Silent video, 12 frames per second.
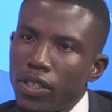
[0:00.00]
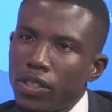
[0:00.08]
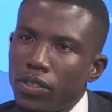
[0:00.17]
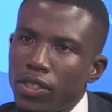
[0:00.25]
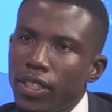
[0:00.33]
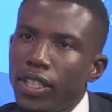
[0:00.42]

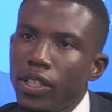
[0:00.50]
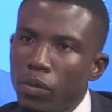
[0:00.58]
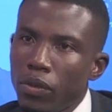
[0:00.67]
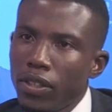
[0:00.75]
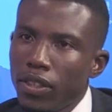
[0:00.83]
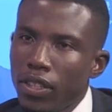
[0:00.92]
dealing
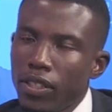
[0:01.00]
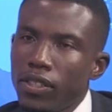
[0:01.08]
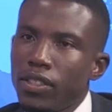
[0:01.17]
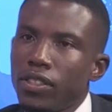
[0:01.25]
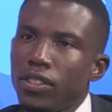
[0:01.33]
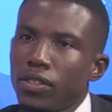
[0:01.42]
with these
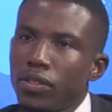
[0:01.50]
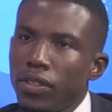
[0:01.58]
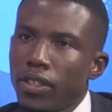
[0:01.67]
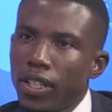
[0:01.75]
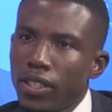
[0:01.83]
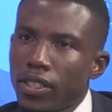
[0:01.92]
children
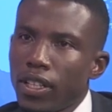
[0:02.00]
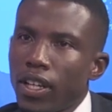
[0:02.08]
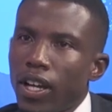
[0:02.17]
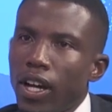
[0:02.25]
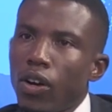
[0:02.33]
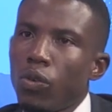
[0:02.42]
that
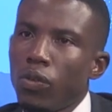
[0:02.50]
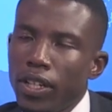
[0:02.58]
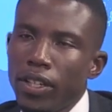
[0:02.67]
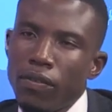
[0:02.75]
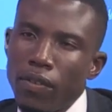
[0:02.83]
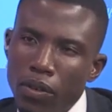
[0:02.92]
are already
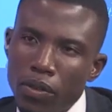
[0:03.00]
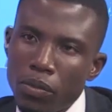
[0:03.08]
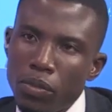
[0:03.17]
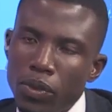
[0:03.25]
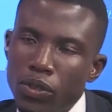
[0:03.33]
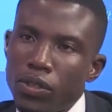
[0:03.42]
vulnerable
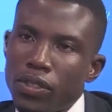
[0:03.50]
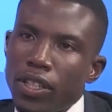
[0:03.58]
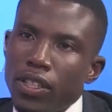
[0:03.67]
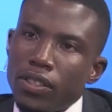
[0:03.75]
in society?